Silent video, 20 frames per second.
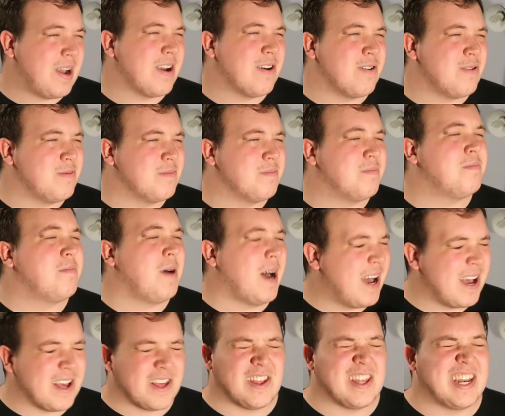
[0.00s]
own
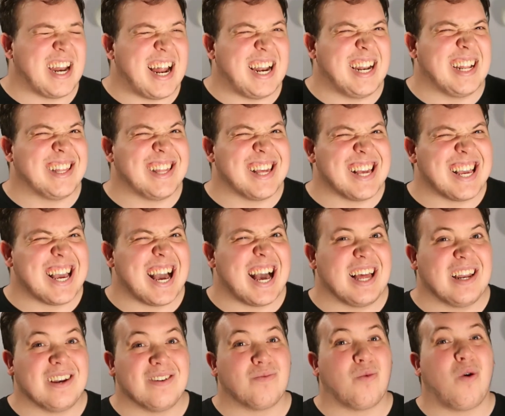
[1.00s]
personality
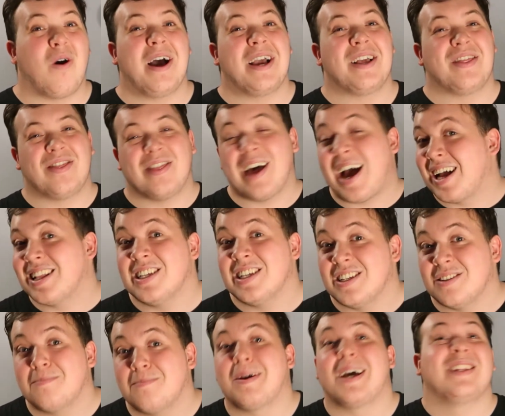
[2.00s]
and why that
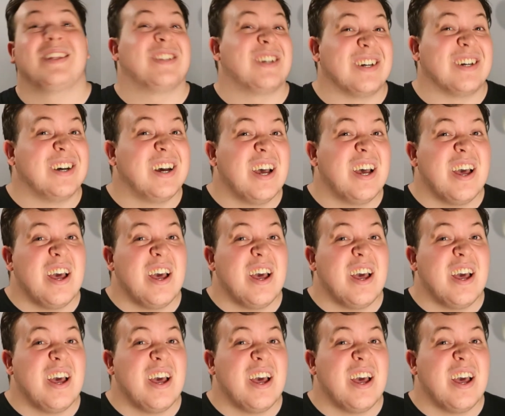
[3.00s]
is better